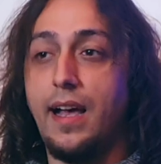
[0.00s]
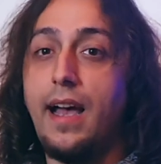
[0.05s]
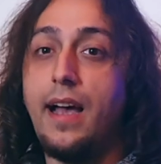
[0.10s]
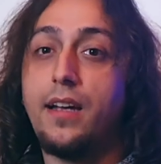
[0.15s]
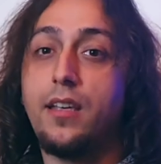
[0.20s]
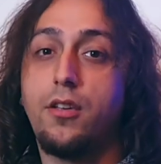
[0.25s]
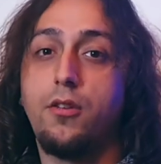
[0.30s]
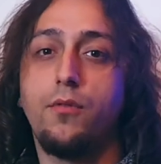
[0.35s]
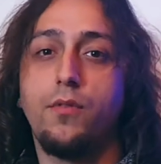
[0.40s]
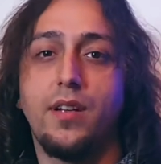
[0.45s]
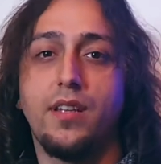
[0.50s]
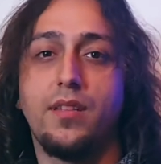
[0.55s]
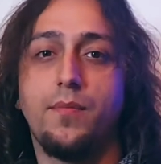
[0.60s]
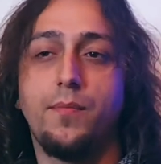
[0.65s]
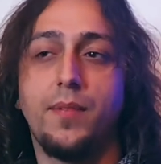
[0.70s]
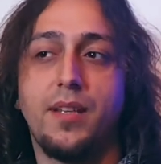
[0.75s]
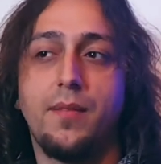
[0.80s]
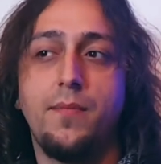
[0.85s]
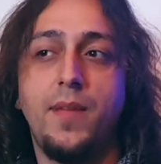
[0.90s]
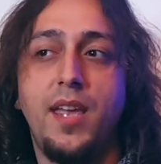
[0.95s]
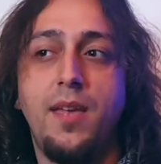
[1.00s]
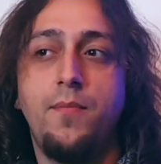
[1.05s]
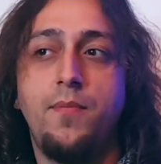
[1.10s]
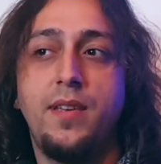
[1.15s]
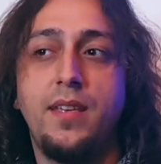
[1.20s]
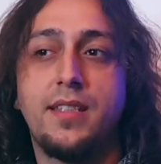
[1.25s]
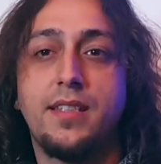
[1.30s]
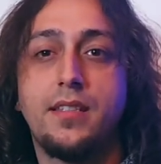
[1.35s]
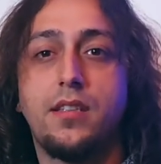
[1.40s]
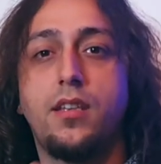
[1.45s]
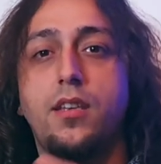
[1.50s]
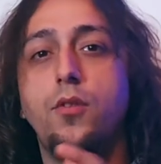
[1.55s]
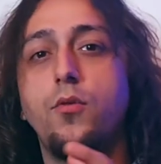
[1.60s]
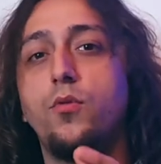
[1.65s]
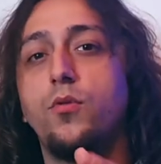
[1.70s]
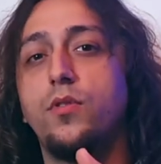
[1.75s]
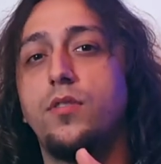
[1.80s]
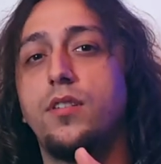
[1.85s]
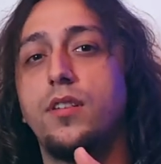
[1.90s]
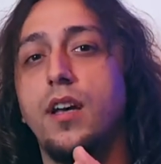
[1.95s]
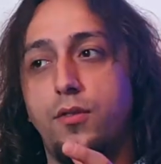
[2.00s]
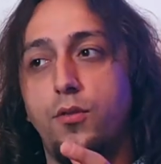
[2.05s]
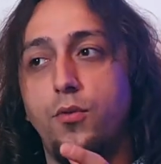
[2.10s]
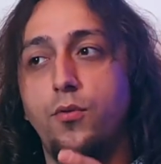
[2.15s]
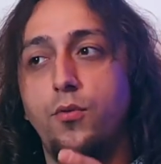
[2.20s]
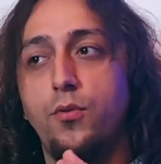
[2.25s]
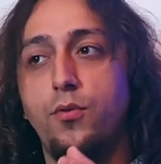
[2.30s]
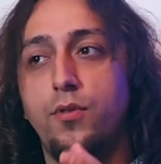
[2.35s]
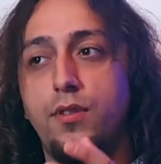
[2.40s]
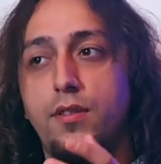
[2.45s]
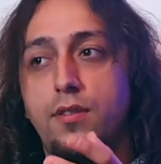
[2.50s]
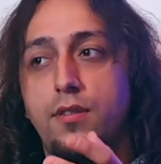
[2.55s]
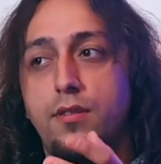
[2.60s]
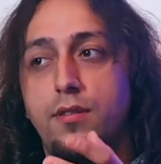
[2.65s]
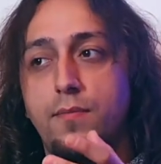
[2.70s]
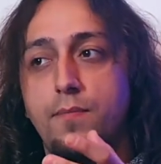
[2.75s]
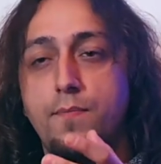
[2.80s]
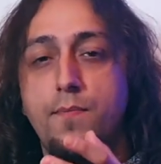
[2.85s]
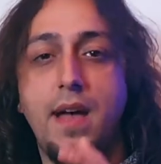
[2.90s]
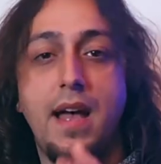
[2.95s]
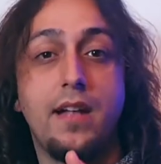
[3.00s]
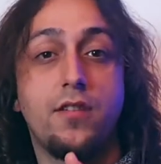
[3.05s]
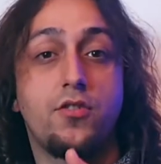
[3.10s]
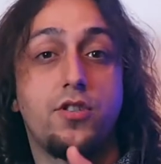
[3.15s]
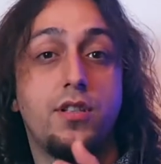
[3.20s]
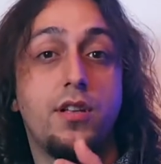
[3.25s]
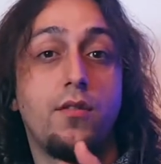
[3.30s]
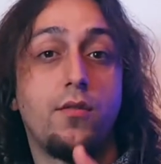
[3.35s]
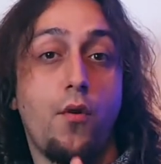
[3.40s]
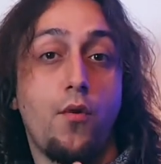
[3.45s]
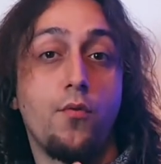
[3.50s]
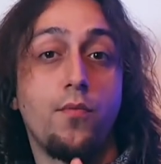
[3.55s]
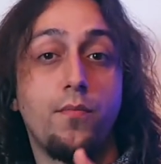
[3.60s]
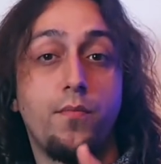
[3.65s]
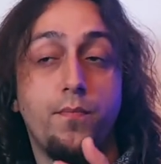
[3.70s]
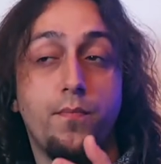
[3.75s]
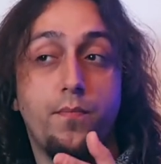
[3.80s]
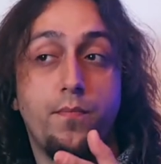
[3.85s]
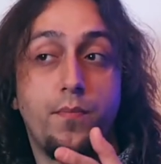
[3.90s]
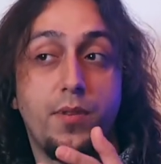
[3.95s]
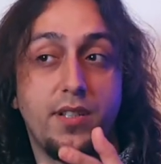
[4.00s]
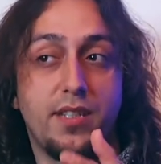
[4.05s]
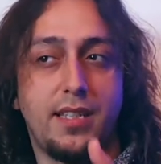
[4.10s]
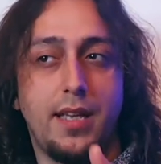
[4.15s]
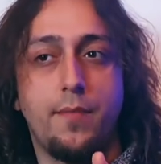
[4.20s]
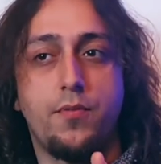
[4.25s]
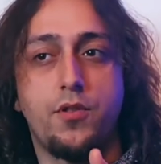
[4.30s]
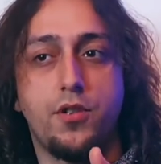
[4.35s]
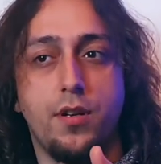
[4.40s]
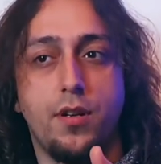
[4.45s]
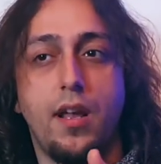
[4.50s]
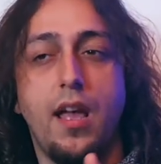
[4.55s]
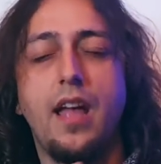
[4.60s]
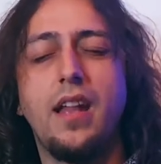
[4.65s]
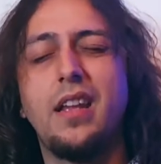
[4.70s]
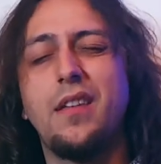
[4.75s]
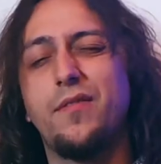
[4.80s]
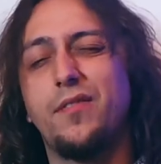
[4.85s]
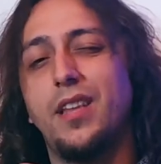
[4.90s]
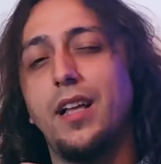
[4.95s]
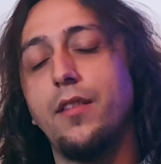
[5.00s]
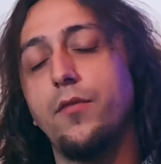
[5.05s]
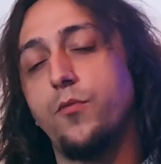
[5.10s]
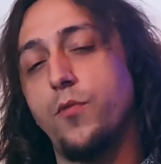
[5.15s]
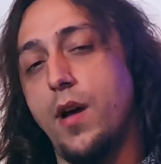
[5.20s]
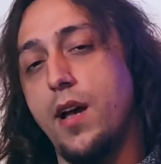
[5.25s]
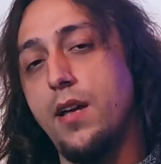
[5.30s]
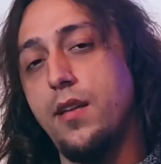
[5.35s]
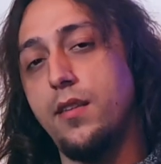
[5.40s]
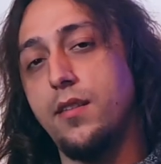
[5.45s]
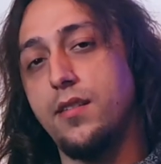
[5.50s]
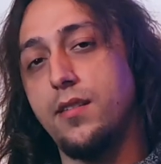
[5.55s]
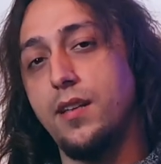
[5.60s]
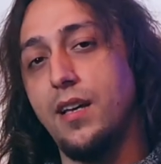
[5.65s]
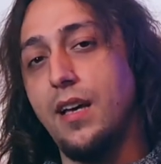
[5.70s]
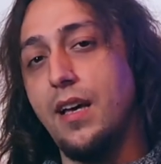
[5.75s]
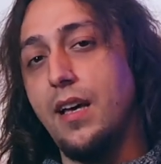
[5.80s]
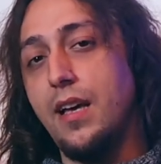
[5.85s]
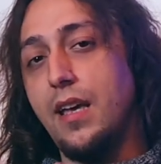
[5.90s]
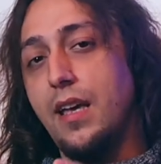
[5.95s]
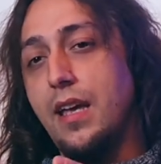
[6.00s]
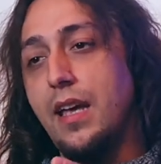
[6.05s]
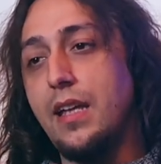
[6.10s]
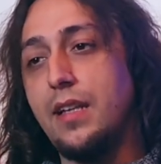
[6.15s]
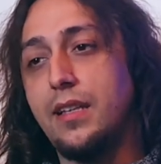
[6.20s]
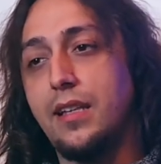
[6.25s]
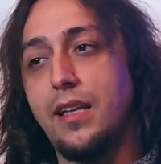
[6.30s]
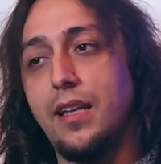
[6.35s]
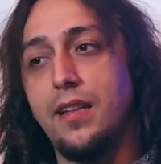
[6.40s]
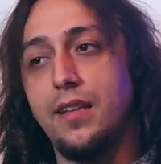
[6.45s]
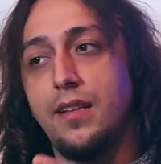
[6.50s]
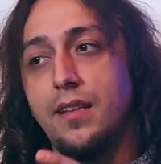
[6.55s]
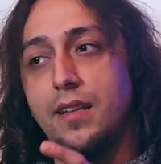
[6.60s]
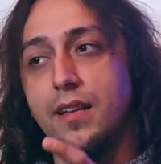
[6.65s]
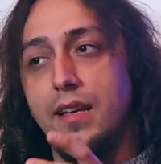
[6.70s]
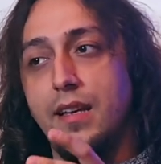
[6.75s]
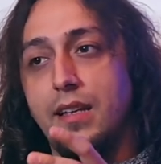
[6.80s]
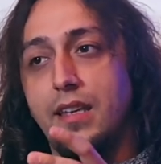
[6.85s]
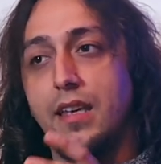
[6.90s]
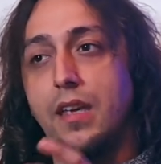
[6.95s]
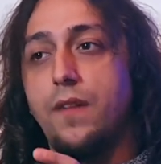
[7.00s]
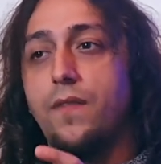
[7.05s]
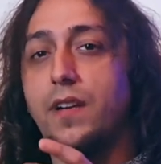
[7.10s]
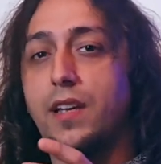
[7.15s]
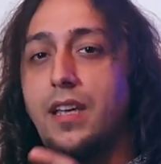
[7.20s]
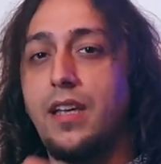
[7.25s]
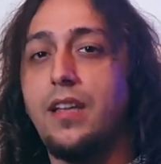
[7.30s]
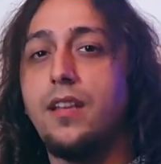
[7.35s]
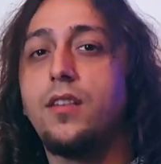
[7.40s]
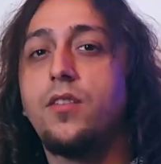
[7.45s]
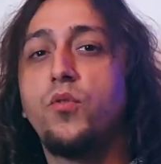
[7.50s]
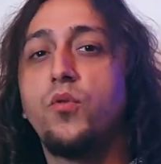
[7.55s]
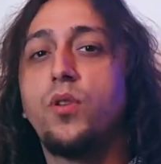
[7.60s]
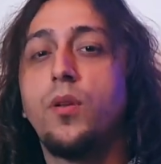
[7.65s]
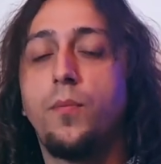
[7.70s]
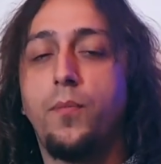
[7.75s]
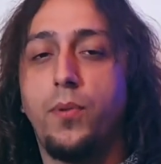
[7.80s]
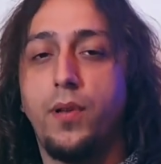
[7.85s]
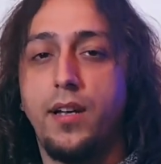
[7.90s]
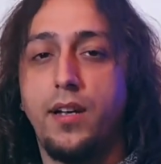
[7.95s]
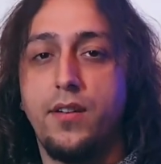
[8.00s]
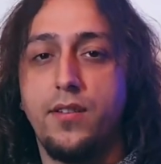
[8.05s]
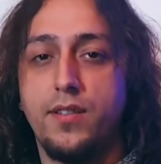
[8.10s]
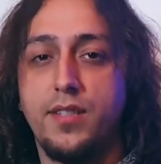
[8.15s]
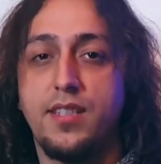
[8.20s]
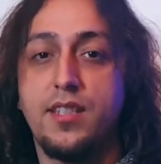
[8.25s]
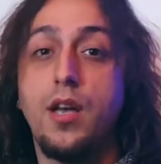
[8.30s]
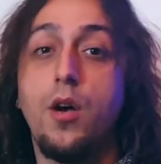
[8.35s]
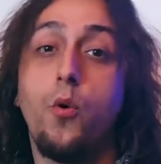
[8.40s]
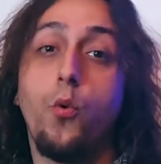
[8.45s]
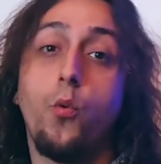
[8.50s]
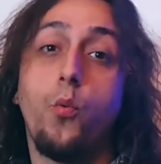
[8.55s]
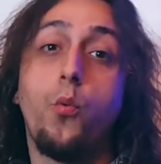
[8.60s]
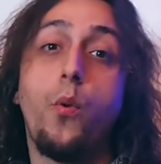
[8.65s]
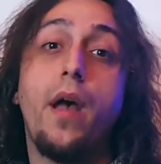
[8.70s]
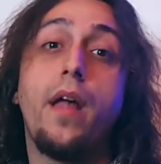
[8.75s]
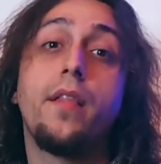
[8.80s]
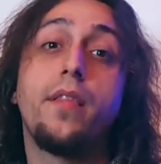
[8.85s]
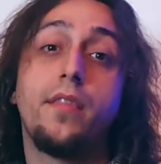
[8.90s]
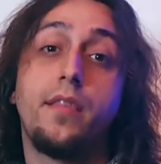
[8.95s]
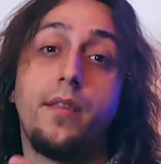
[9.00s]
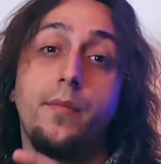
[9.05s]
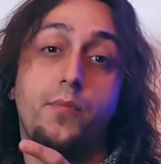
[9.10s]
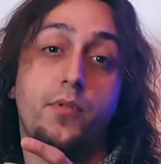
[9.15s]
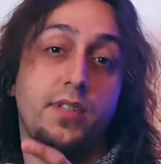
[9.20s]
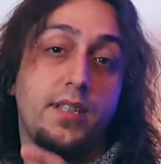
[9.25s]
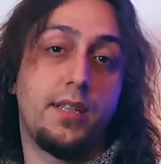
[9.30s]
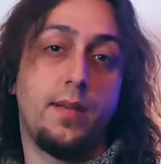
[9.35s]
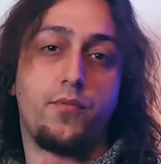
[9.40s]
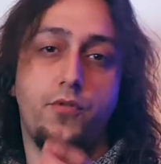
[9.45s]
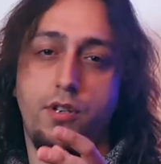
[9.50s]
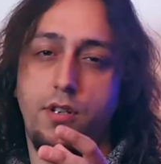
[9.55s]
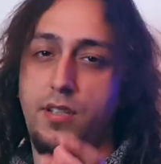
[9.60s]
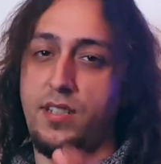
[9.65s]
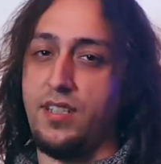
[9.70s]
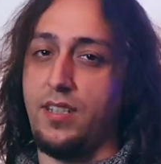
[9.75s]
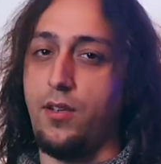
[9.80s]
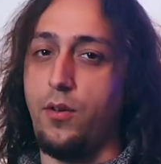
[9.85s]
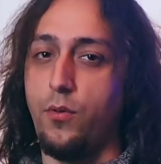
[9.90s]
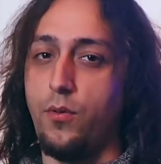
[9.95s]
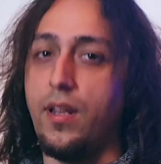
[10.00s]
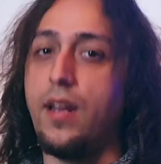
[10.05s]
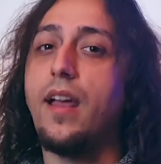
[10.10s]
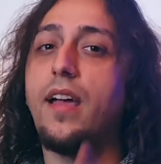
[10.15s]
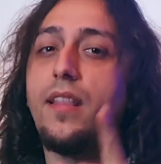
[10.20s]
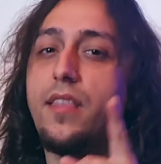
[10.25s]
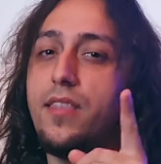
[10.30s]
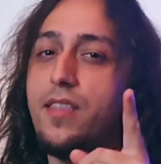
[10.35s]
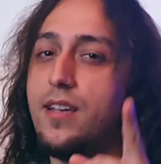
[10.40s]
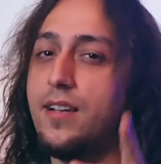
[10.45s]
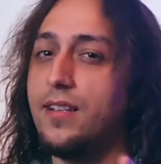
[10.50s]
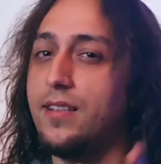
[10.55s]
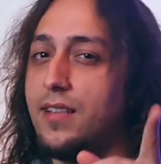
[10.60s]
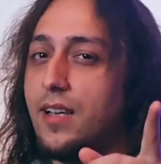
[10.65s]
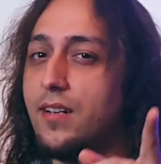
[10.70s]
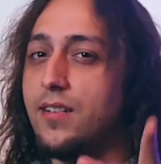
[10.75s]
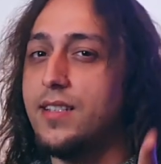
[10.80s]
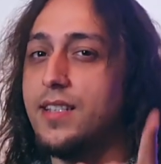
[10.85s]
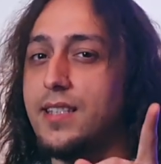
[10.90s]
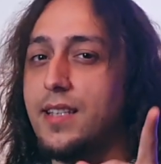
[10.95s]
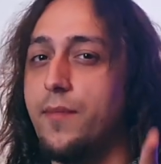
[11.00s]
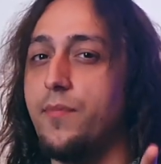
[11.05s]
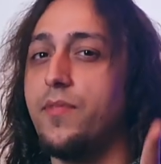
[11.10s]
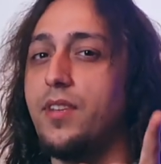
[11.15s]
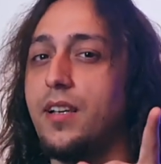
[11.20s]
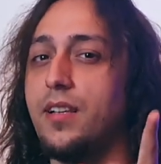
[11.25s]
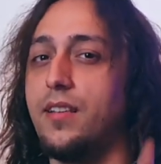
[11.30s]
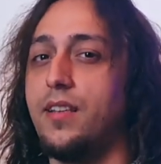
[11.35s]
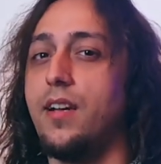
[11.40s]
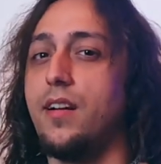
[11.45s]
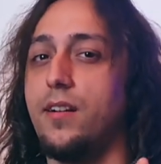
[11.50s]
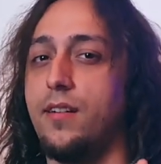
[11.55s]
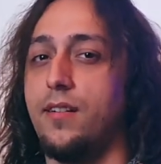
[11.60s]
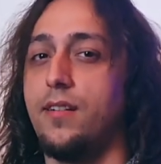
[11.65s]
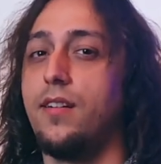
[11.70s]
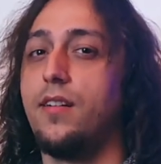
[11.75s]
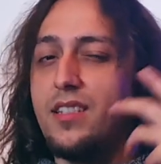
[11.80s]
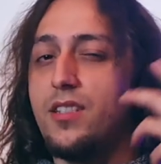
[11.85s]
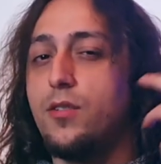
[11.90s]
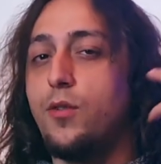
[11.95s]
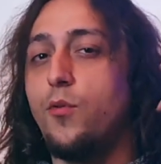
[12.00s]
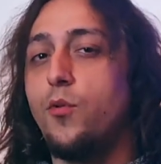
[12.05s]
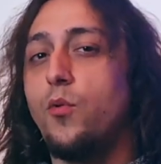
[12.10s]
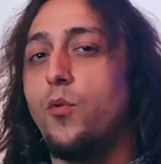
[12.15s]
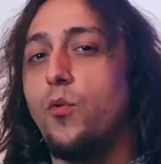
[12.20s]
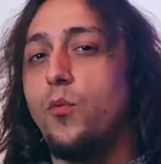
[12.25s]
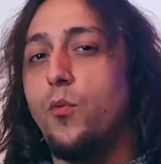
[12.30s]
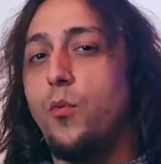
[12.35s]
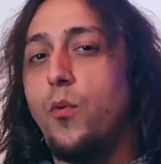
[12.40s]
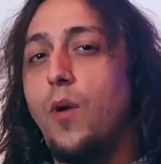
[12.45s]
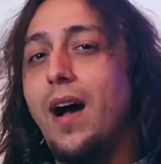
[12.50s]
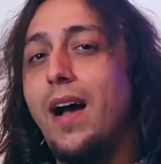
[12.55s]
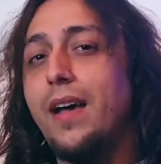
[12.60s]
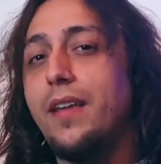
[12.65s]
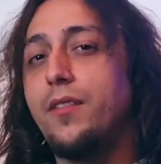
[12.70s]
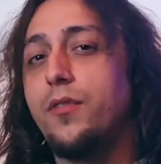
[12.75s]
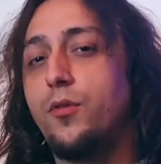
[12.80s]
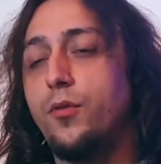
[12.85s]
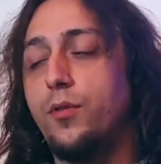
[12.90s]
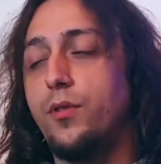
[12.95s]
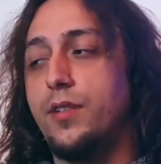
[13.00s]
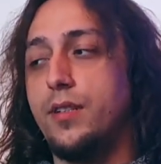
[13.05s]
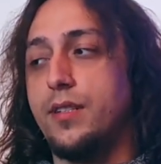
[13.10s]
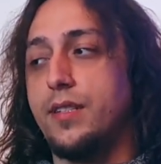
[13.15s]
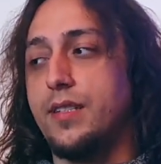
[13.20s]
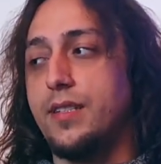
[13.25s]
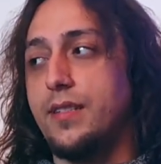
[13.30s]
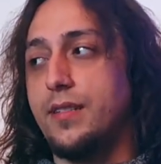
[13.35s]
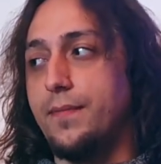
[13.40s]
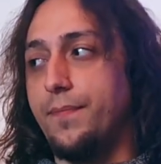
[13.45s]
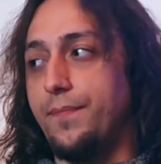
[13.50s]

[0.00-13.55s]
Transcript: accurate but maybe skewed to match their own perception. And if done right, it can give a hint to the players when the perception is skewed. And I think there's something there. So why do this?